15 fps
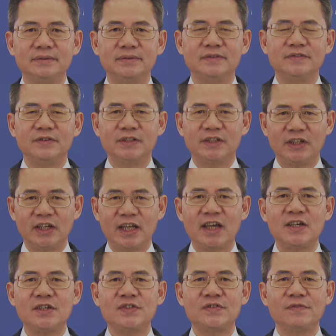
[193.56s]
for
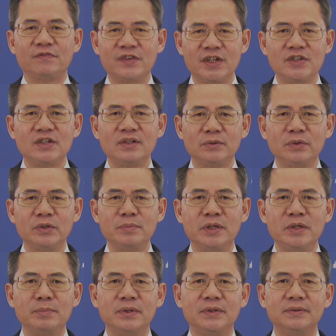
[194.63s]
today's visionary
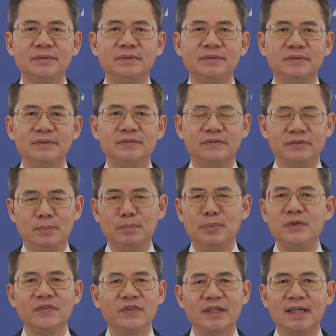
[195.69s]
people from
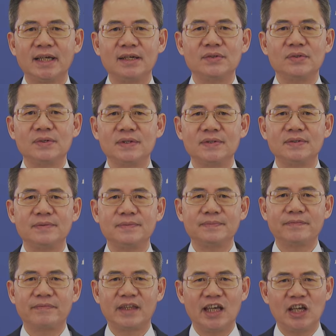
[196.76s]
both countries
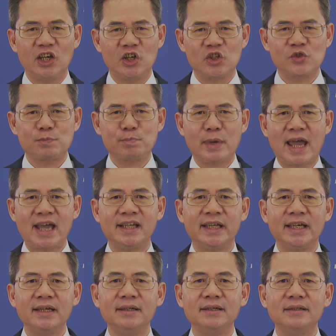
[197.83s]
in
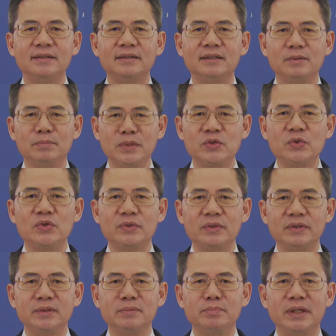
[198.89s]
expanding the
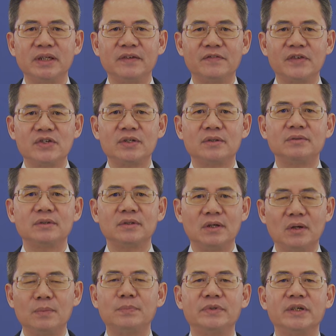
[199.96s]
mutually beneficial
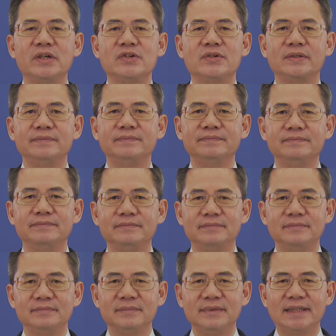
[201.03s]
cooperation
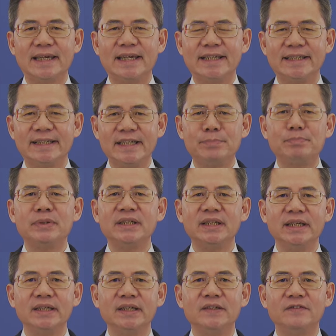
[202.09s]
and
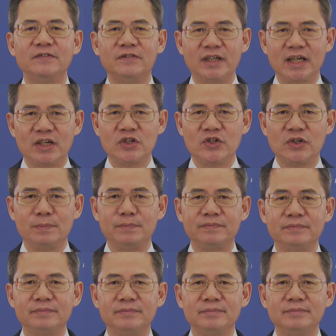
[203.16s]
deepening friendship
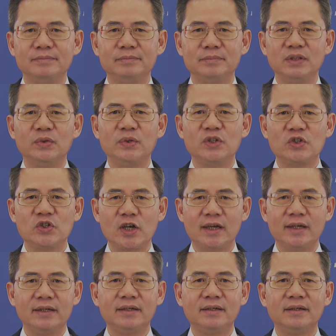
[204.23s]
between
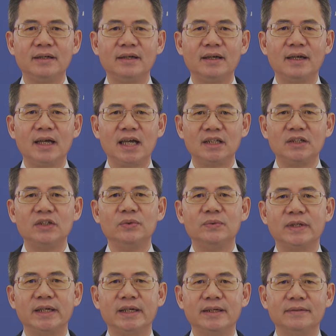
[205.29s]
China and the
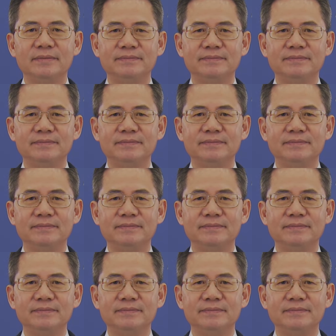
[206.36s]
UK.